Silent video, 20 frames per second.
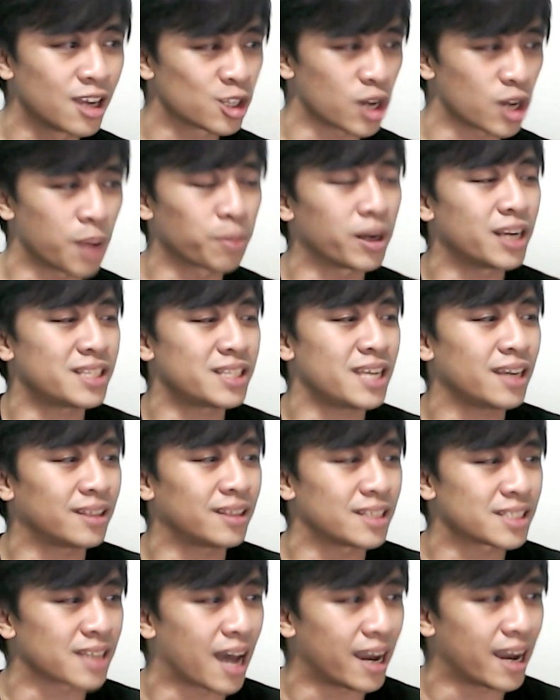So I'm gonna take
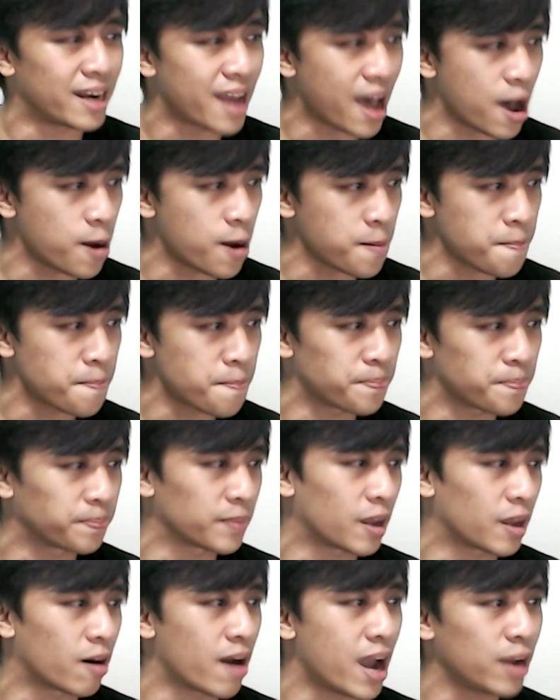this guy down,
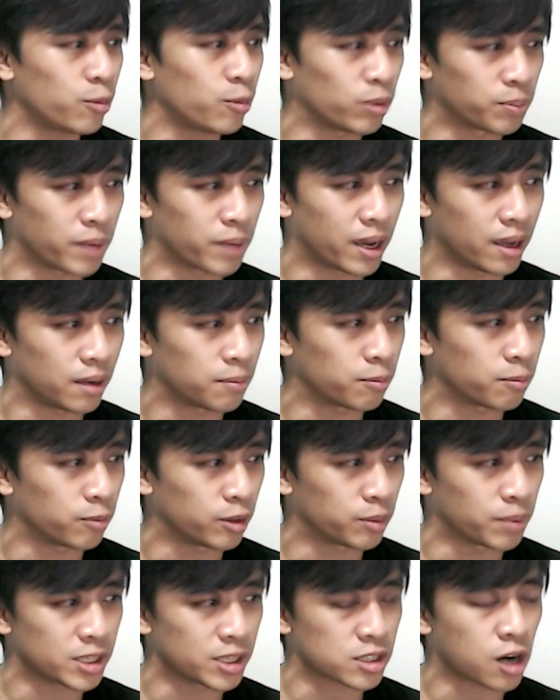alright, with my
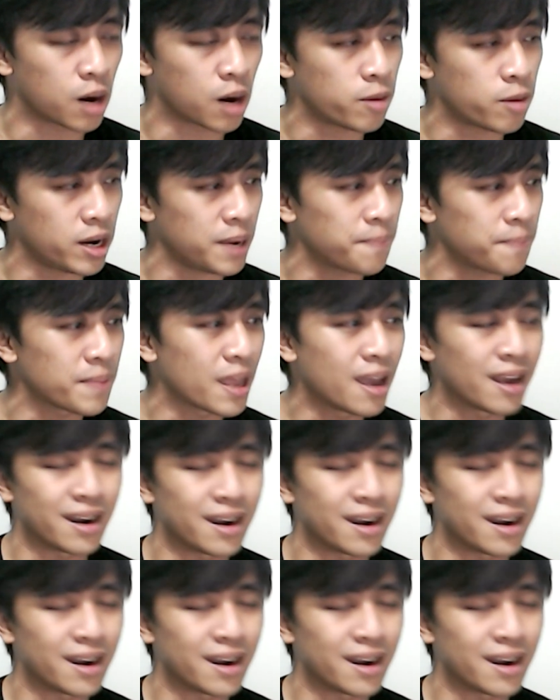Skarmory.